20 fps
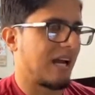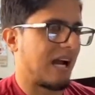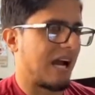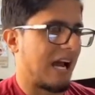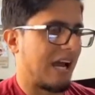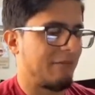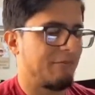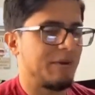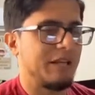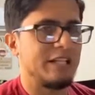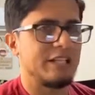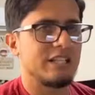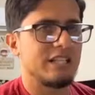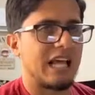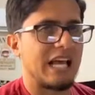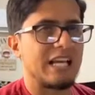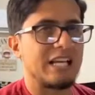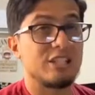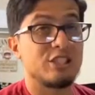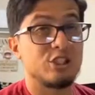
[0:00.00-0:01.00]
I've been
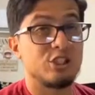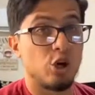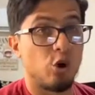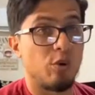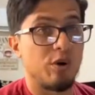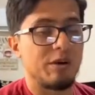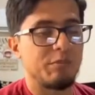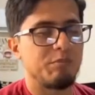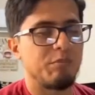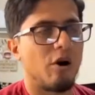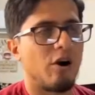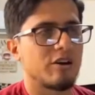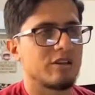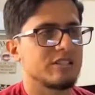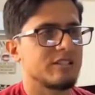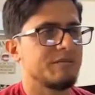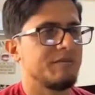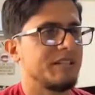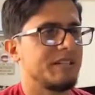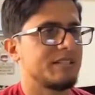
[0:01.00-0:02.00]
like showing
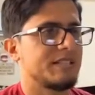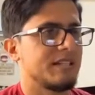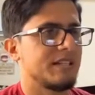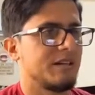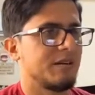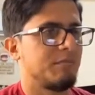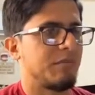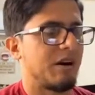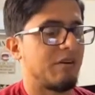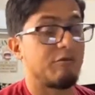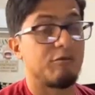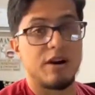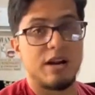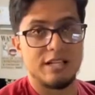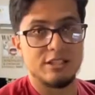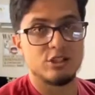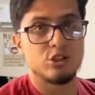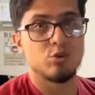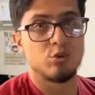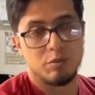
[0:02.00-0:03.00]
parts of it to my
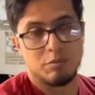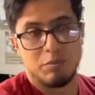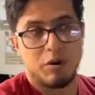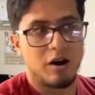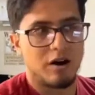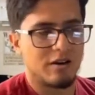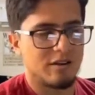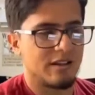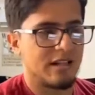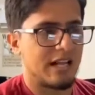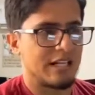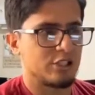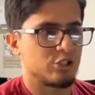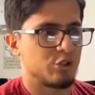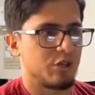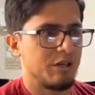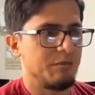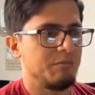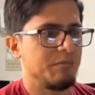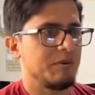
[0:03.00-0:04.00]
friends who were part of that
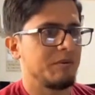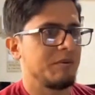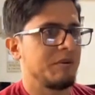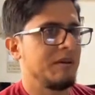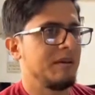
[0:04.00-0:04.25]
trip.